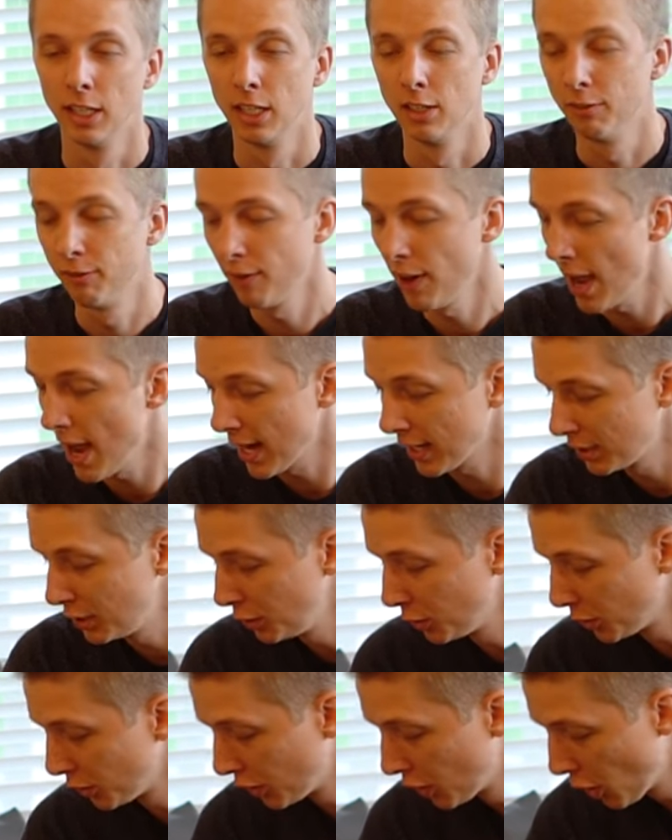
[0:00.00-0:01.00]
In fact,
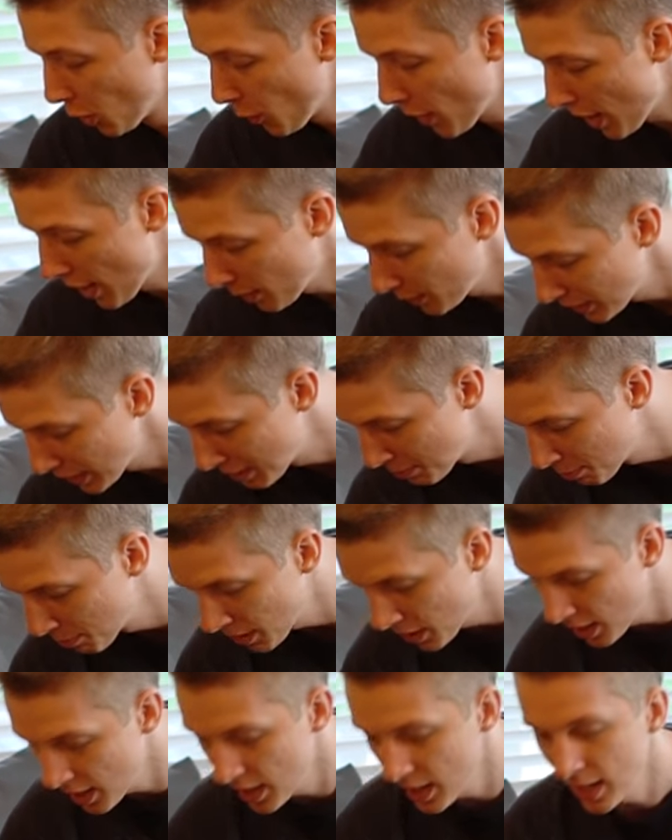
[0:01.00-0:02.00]
you could go out and
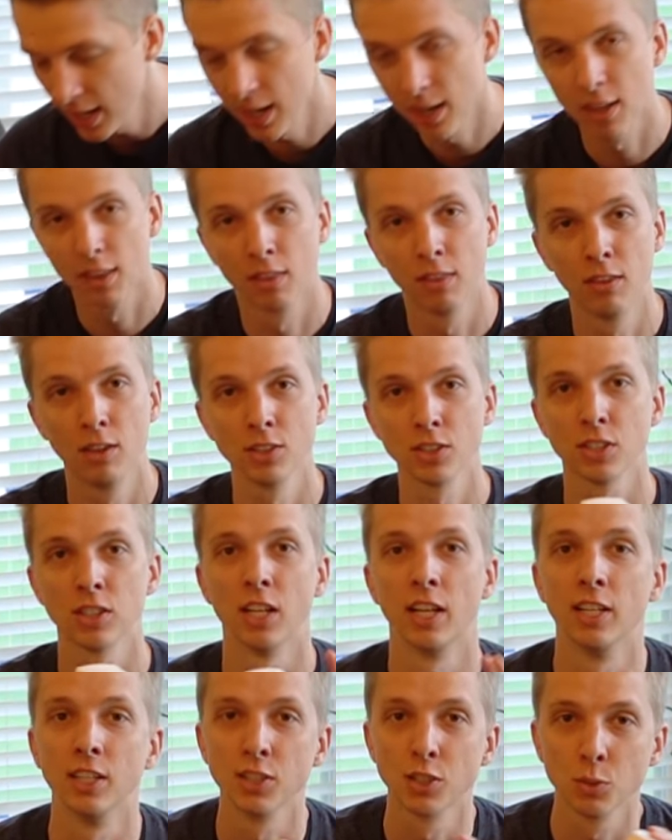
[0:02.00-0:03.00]
buy this
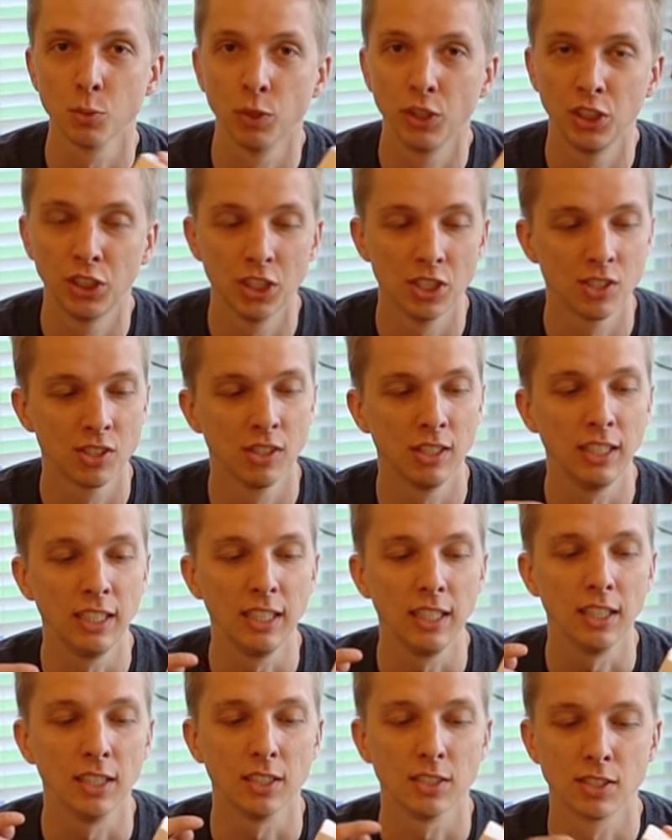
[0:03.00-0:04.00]
lens, which is
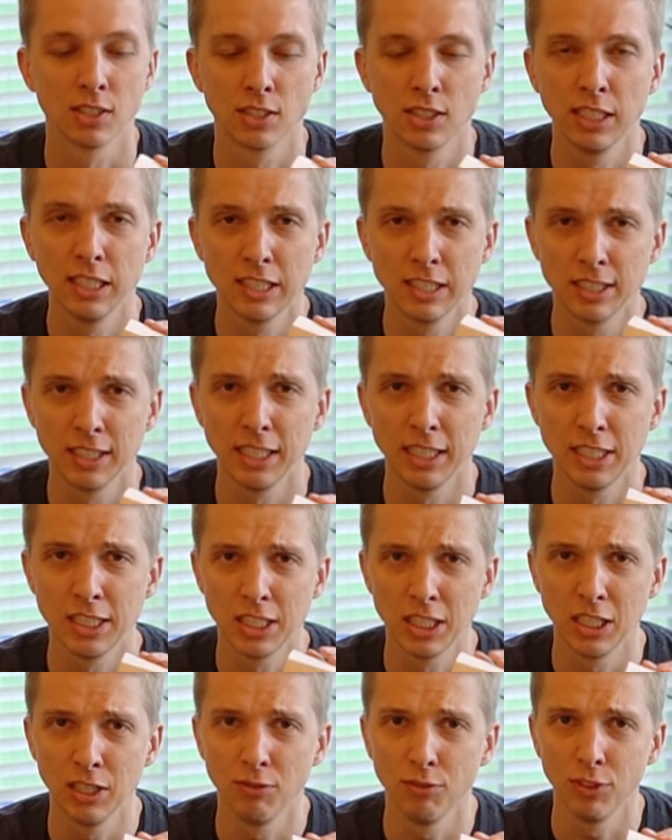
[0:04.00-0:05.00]
the
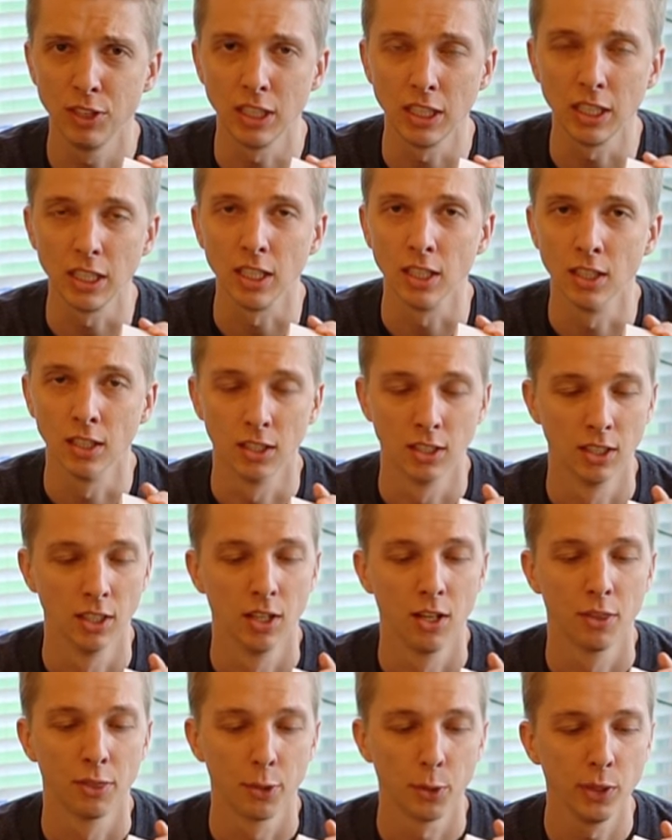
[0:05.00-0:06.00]
CCTV
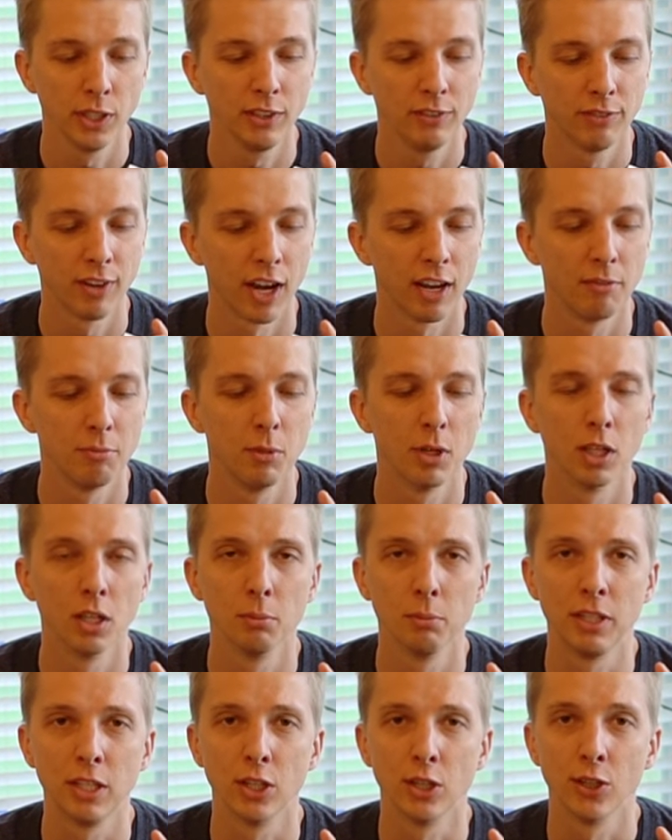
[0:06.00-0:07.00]
35
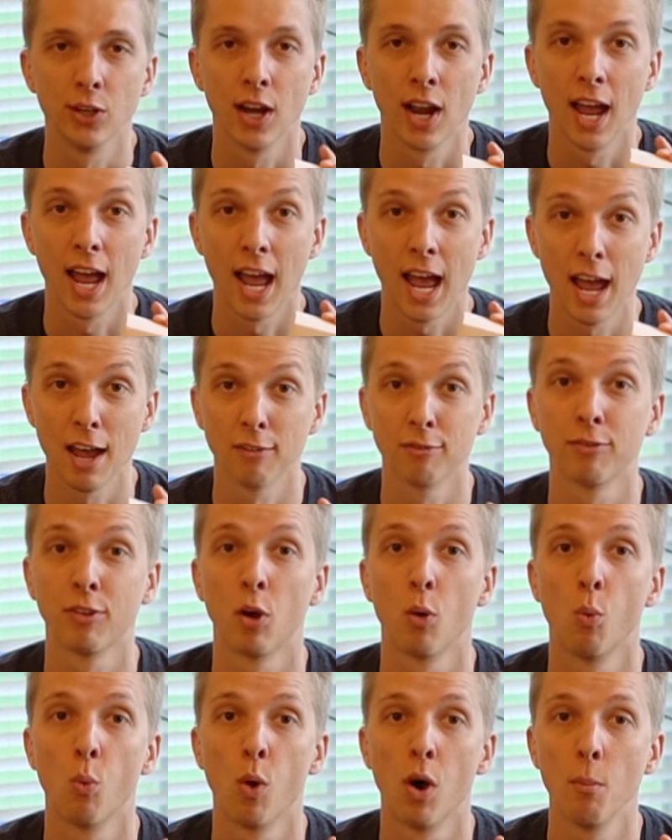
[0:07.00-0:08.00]
millimeter f
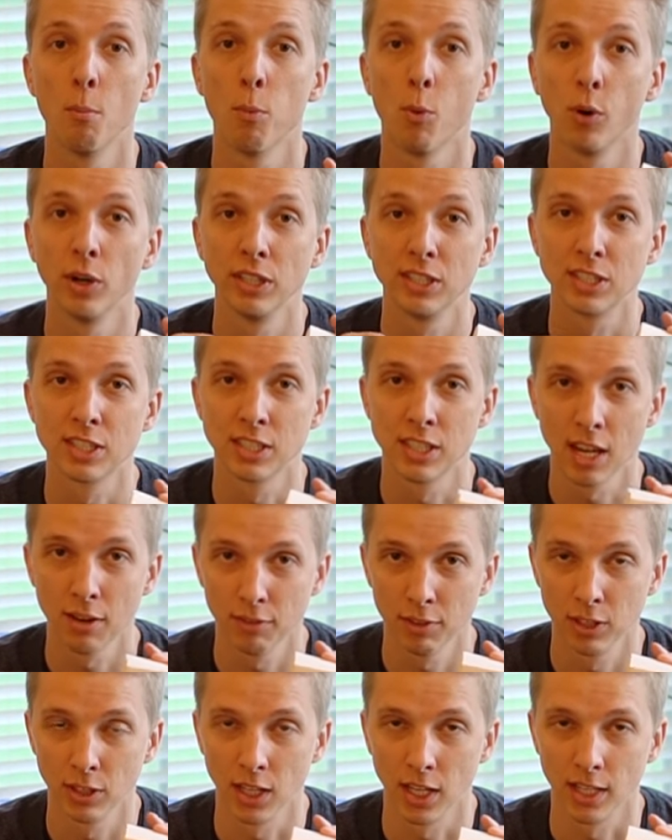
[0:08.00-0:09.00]

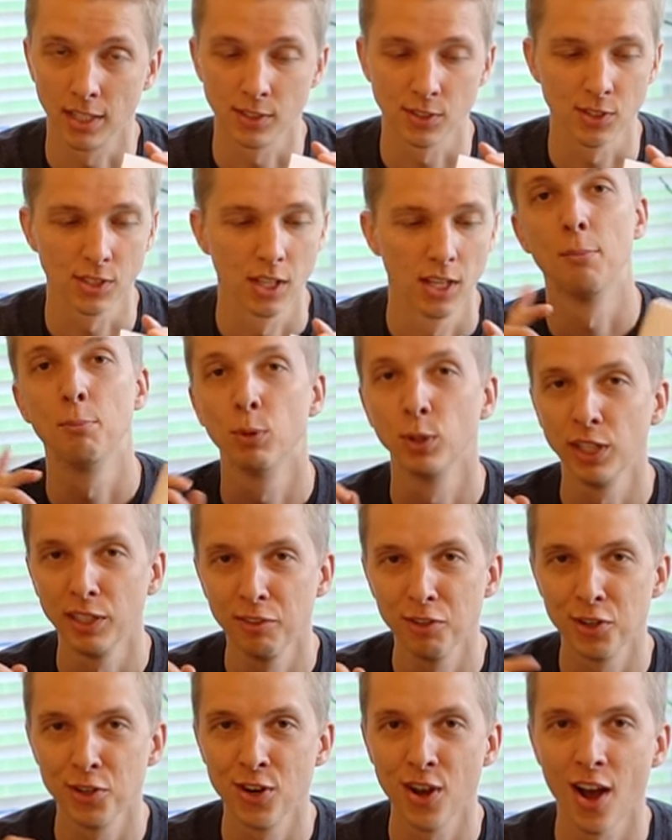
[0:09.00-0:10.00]
1.7 lens. And
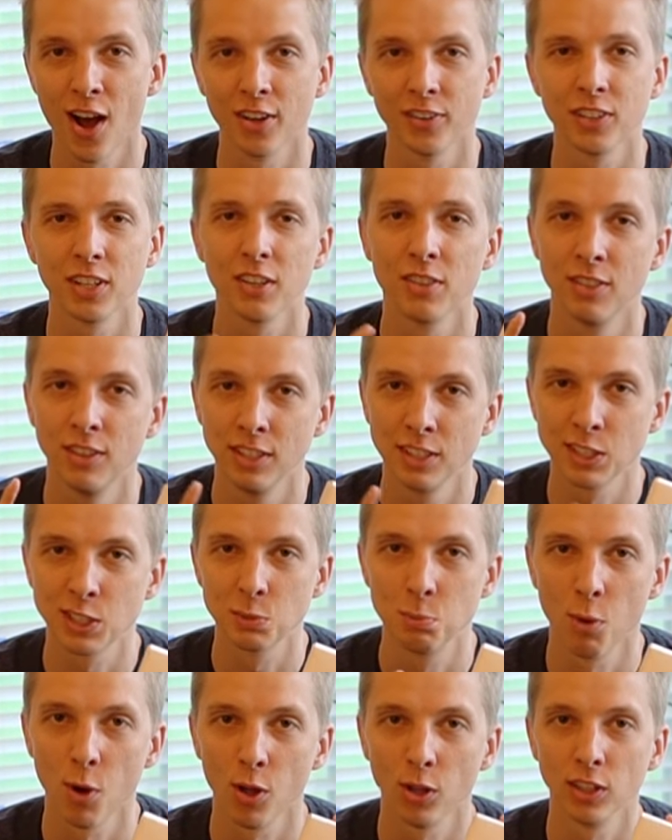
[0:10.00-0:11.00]
believe it or not, this
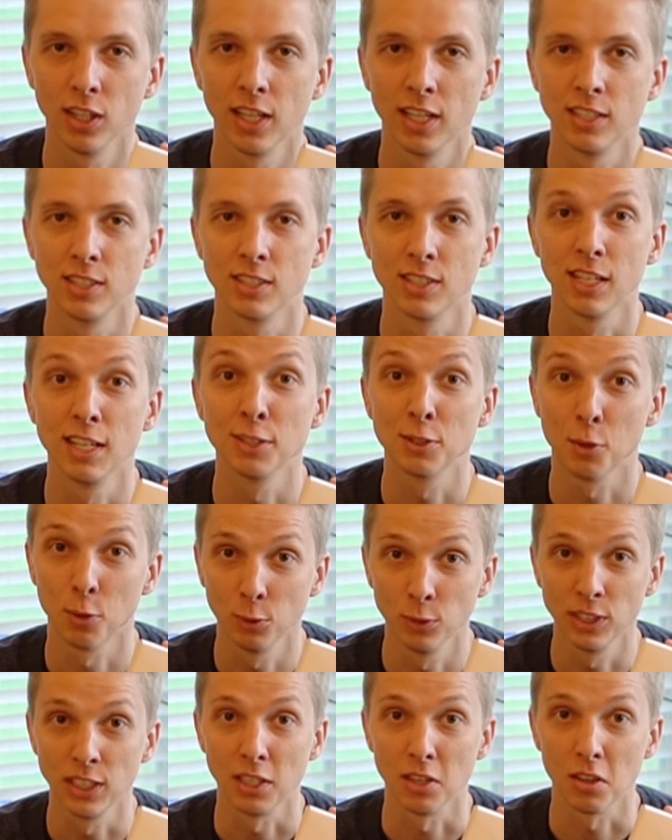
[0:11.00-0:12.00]
small lens is
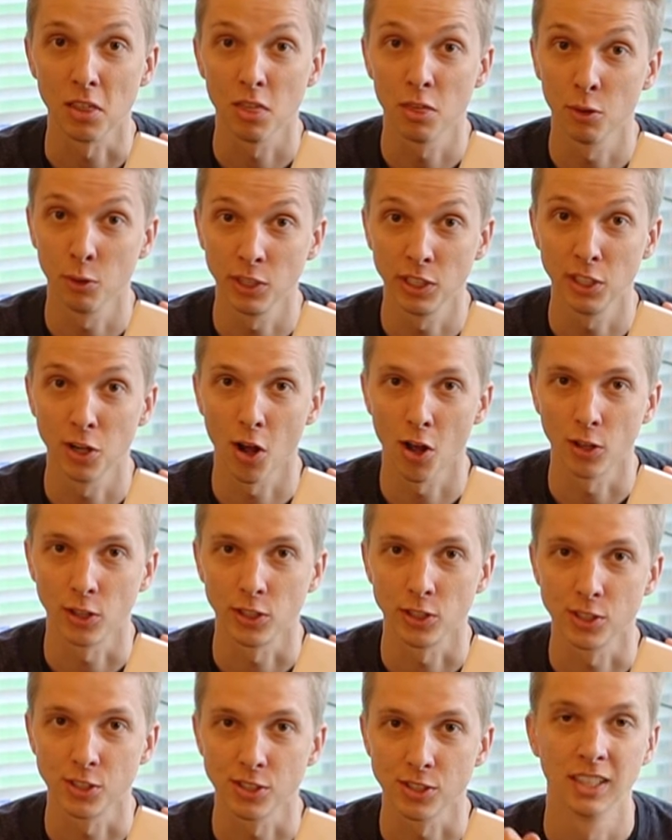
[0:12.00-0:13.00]
only
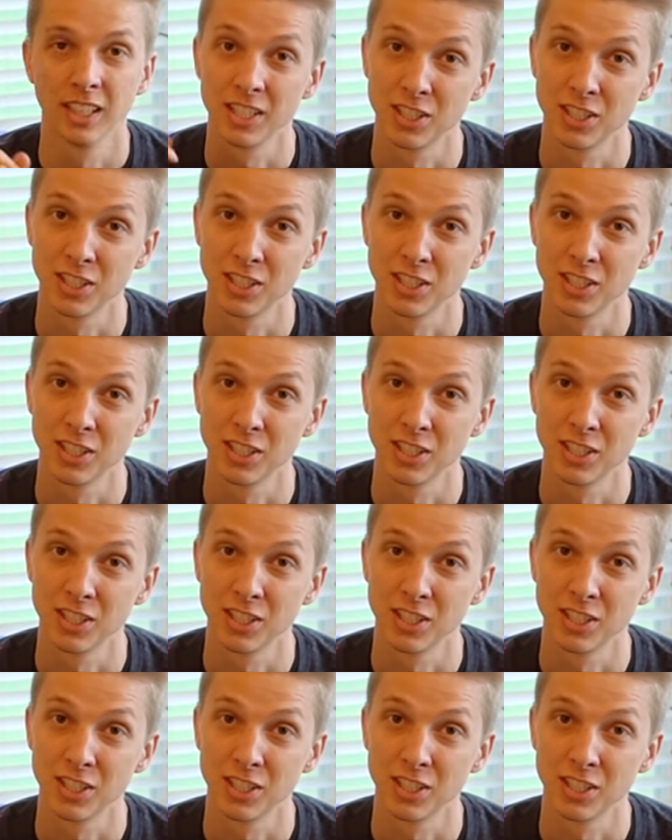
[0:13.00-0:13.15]
$30.